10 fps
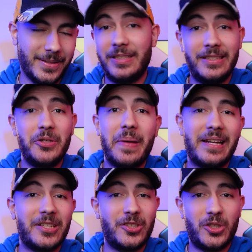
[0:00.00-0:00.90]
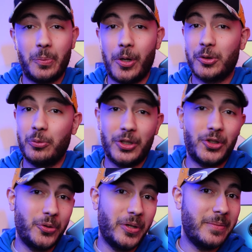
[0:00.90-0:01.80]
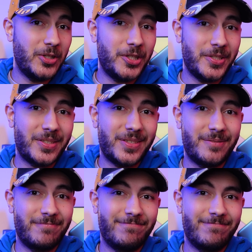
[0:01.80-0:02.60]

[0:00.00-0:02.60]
Did you manage to spot which two images?